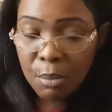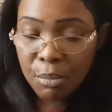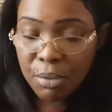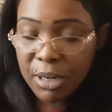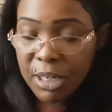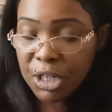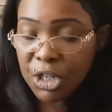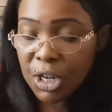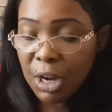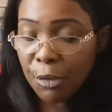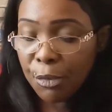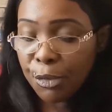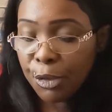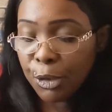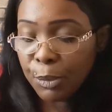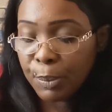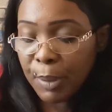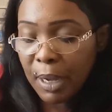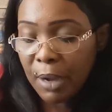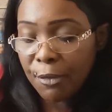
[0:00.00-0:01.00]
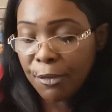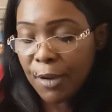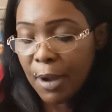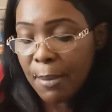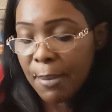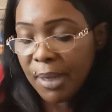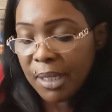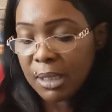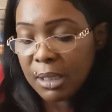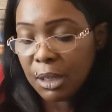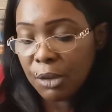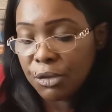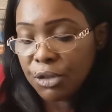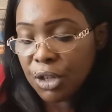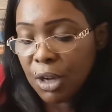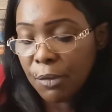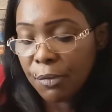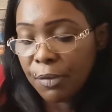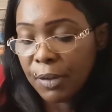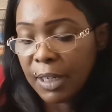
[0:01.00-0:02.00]
pre-shuffled, but I find myself
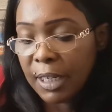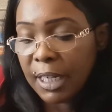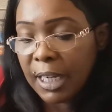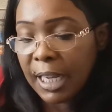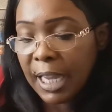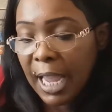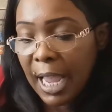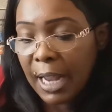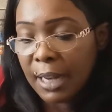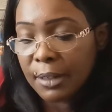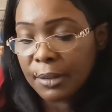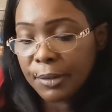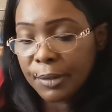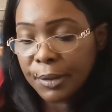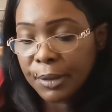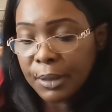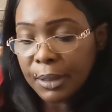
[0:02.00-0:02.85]
shuffling again.